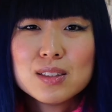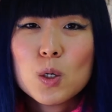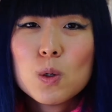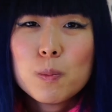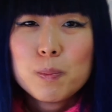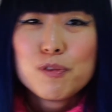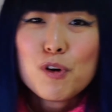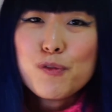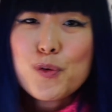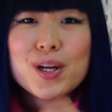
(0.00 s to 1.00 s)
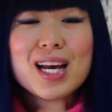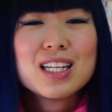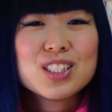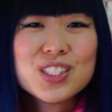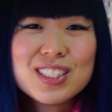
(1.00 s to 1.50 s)
So before
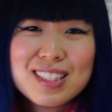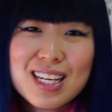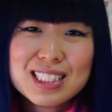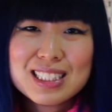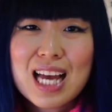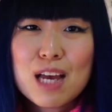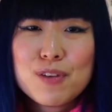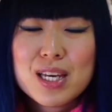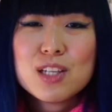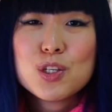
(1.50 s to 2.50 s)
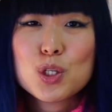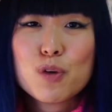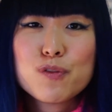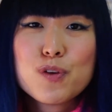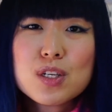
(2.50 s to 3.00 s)
further ado, let's dive into
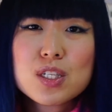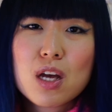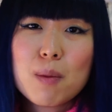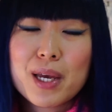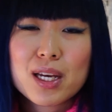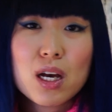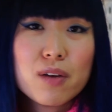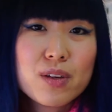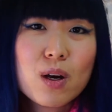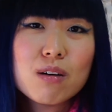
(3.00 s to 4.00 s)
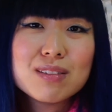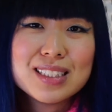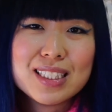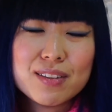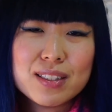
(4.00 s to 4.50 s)
the first topic of the whole
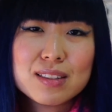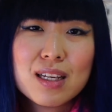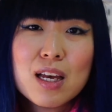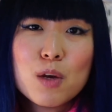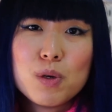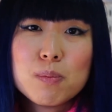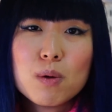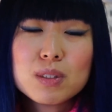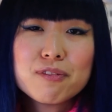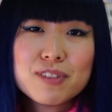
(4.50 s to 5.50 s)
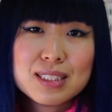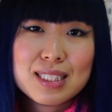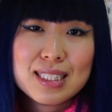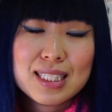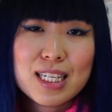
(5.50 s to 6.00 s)
series, remote
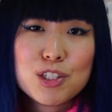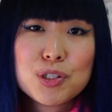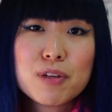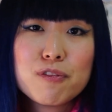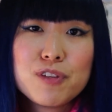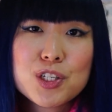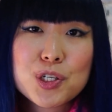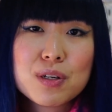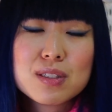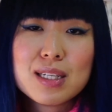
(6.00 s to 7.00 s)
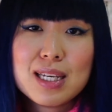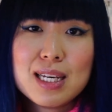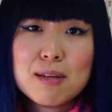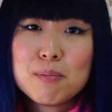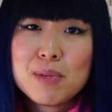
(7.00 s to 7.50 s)
facilitation features
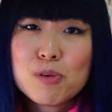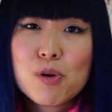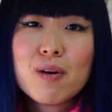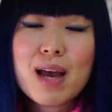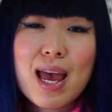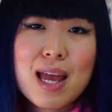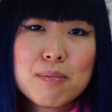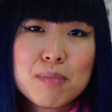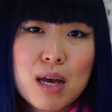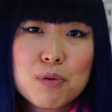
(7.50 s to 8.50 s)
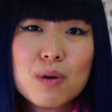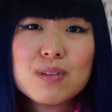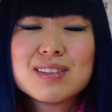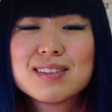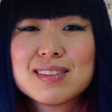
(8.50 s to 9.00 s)
in Miro and
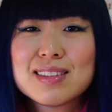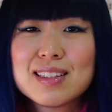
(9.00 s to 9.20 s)
Mural.